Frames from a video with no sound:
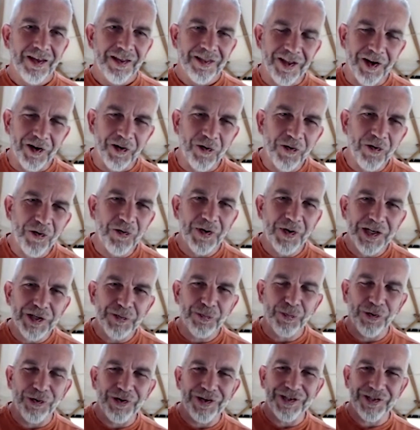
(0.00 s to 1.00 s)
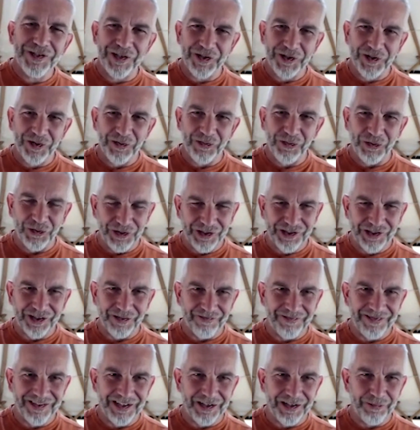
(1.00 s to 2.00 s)
they're always pointing towards
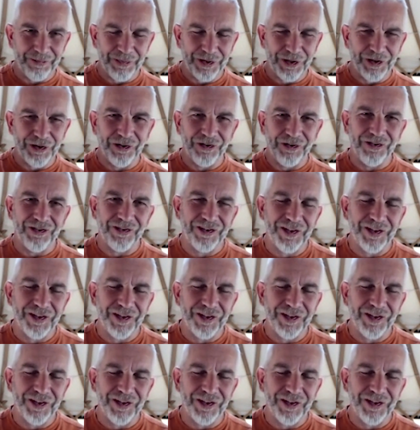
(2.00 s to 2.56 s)
something beyond.